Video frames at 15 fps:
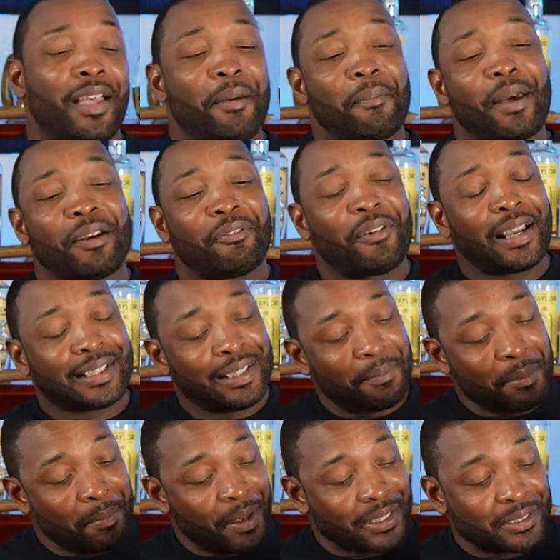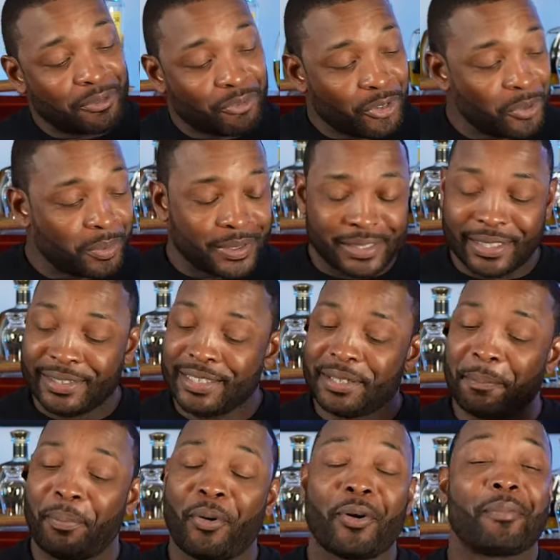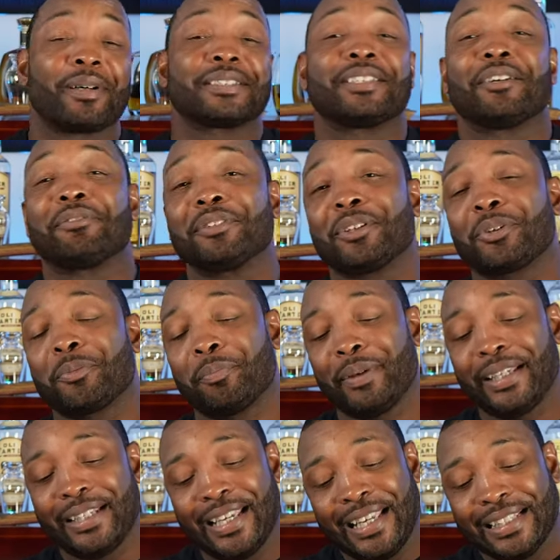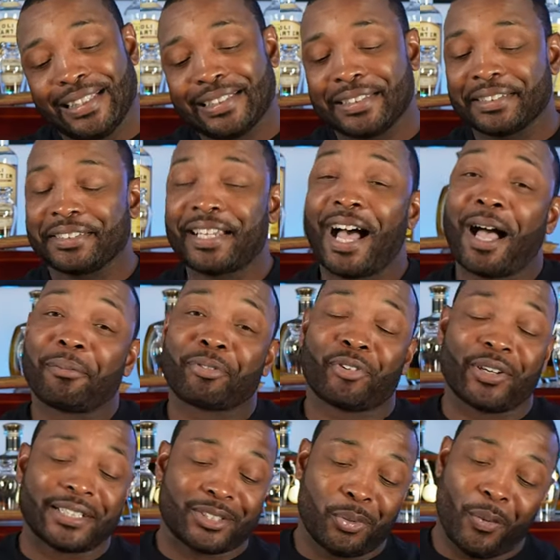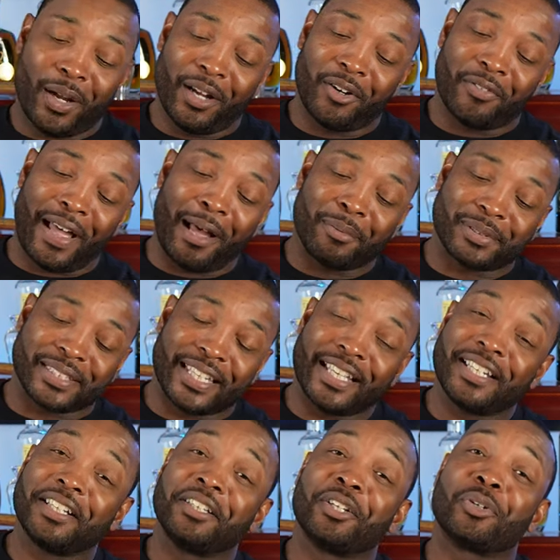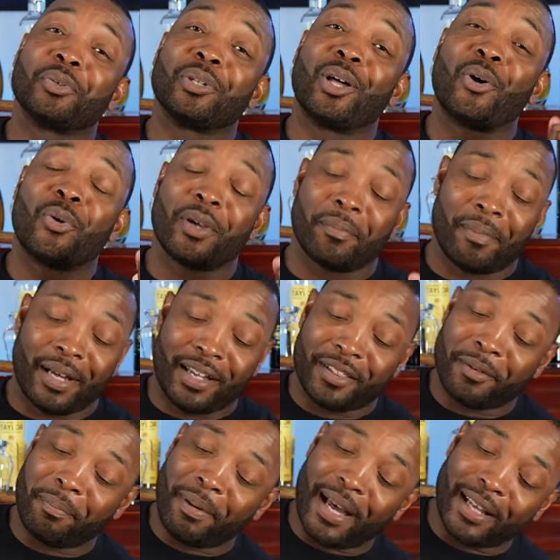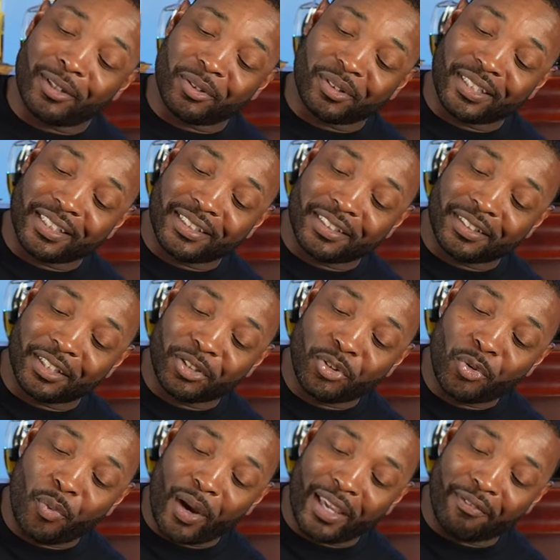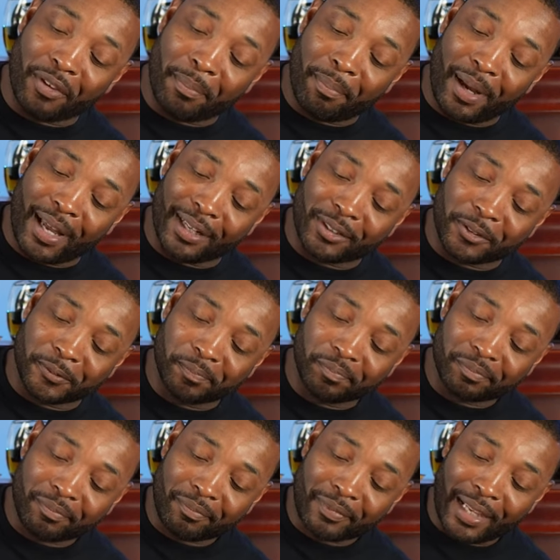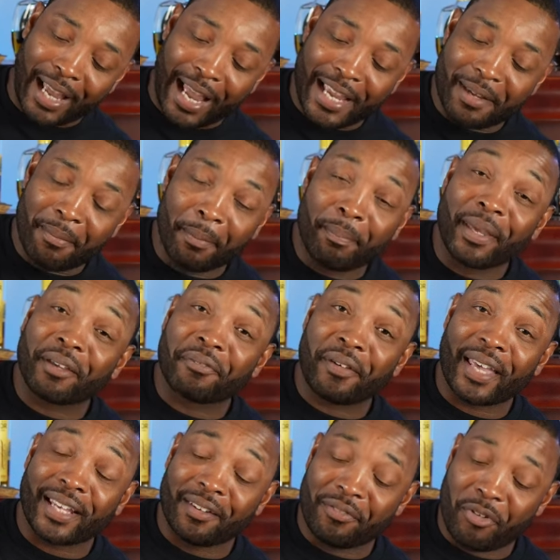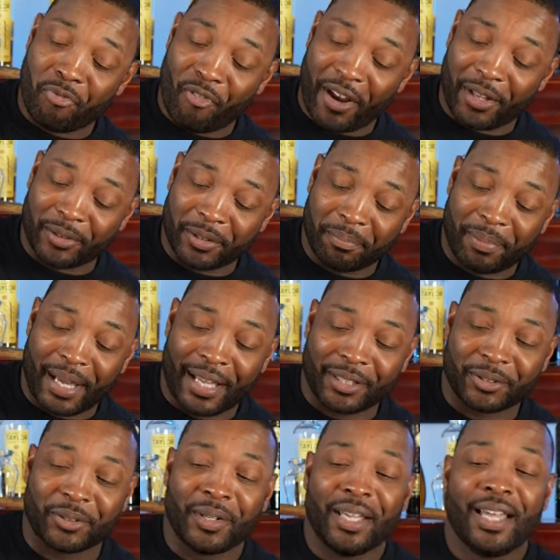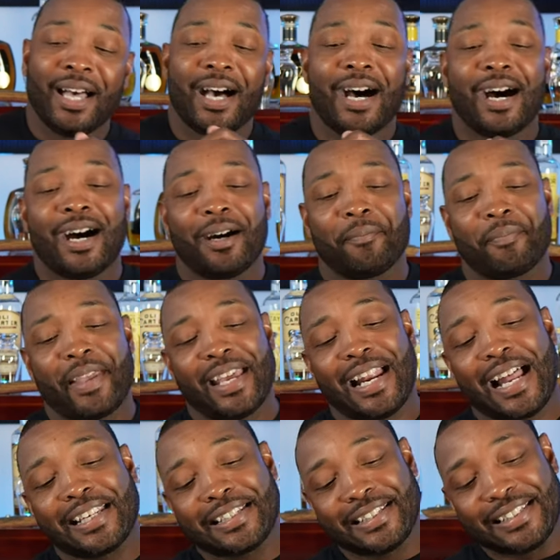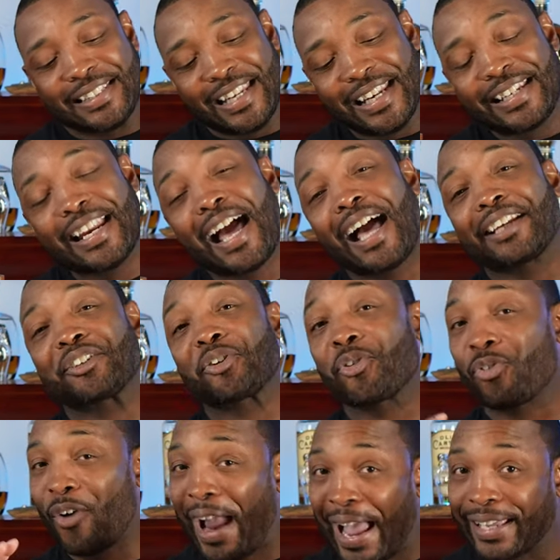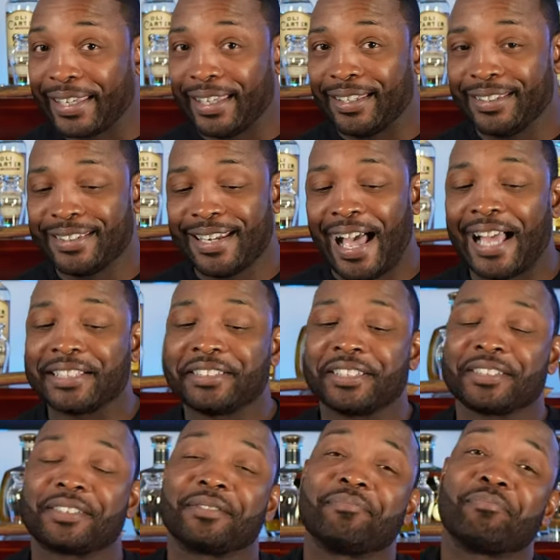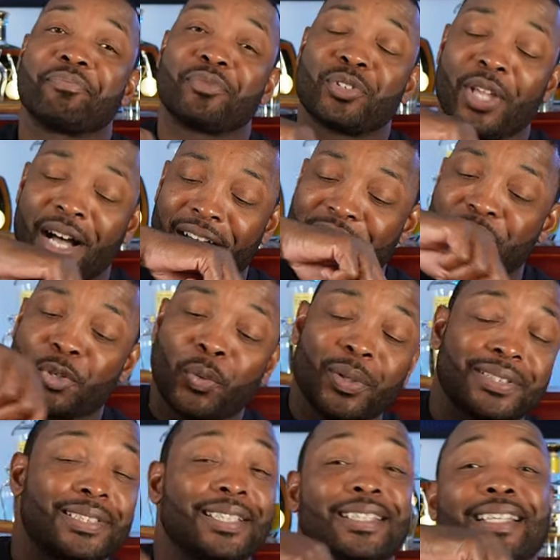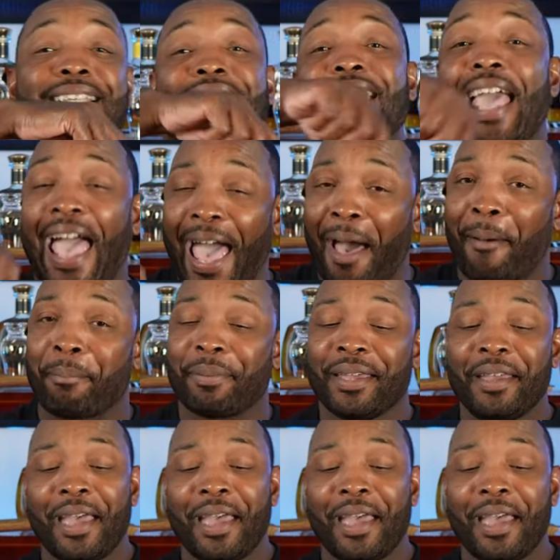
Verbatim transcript: Matter of fact, let me make some room because I need to pour myself a little bit. This is Knob Creek 12. I was getting a little low in my other bottle. This is the new wavy bottle. I am a big fan of the rounded bottle, um, and I did not crack it. I just untwisted the cap